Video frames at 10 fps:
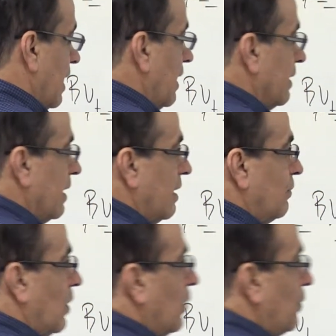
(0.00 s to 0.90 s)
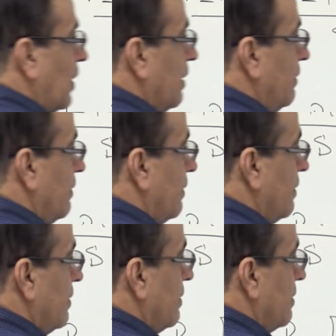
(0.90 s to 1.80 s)
and then multiply
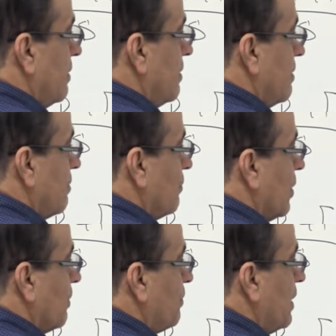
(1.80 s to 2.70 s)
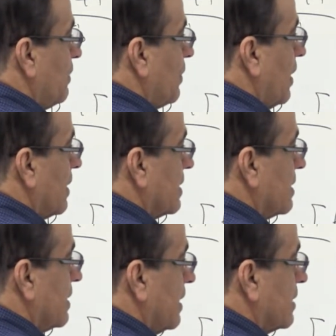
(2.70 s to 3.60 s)
by p
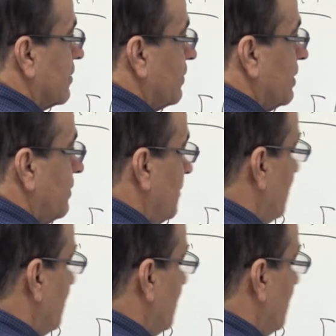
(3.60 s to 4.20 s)
minus sv.